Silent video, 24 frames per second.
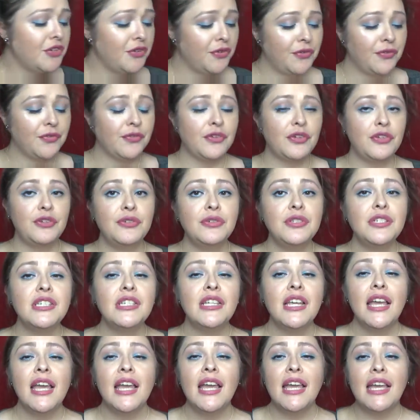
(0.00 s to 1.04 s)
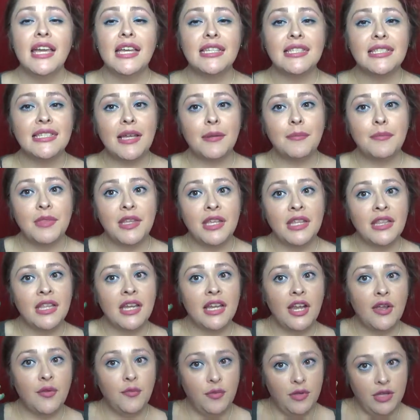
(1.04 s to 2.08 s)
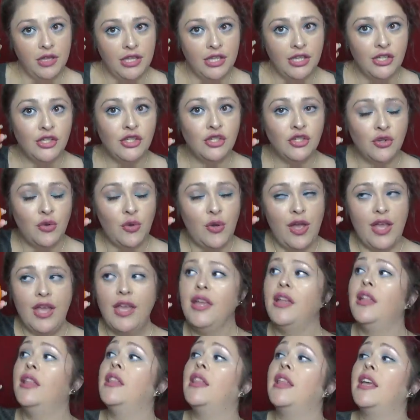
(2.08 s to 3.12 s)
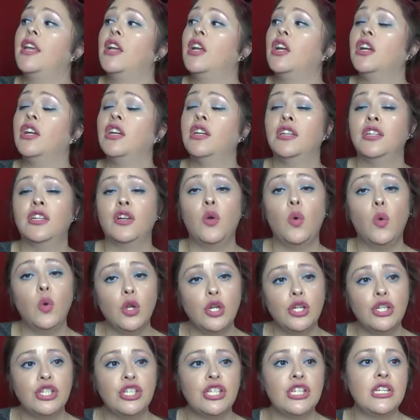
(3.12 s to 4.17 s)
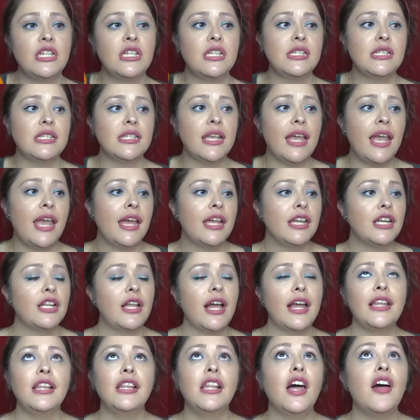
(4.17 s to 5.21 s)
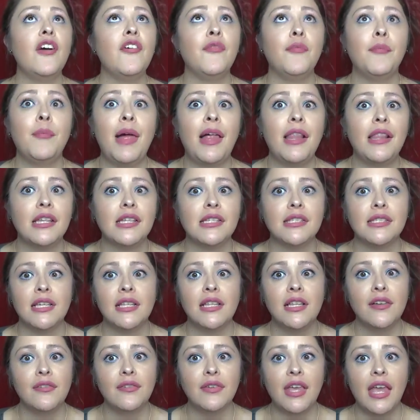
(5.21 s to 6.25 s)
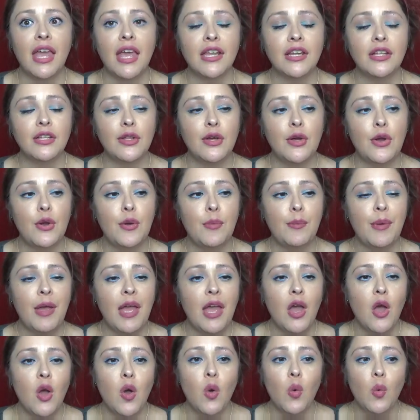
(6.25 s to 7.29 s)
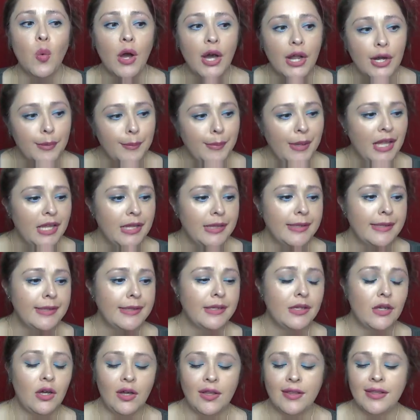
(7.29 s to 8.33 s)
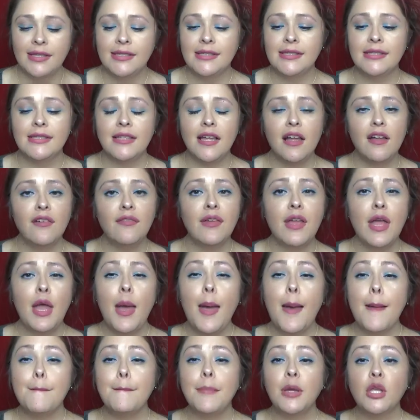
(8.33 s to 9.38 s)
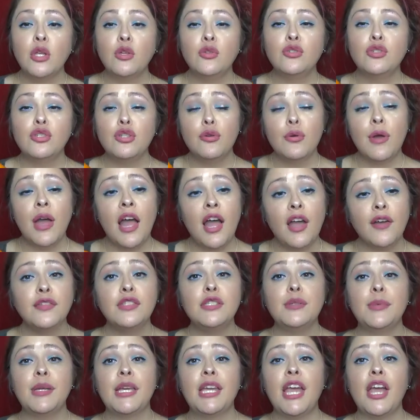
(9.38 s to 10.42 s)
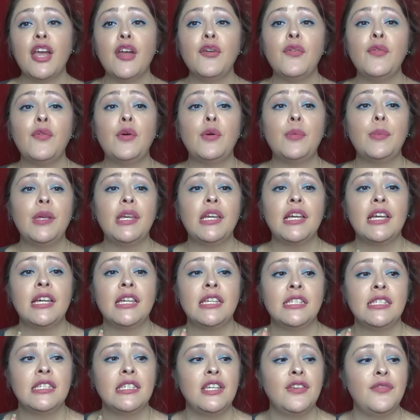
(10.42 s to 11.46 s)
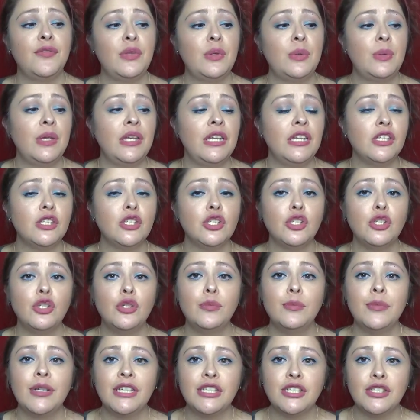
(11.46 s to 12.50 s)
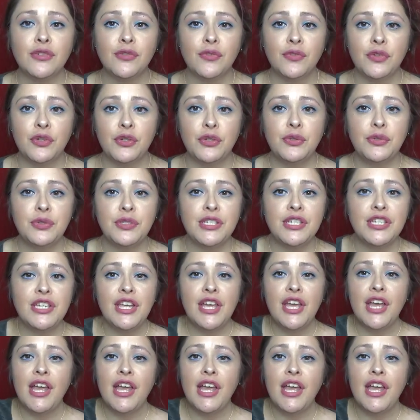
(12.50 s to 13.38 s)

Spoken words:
fruit is something that I really enjoy, like oranges, I love melons, I love cantaloupe, watermelon, all that stuff. But you do have to be careful because if you eat too much fruit,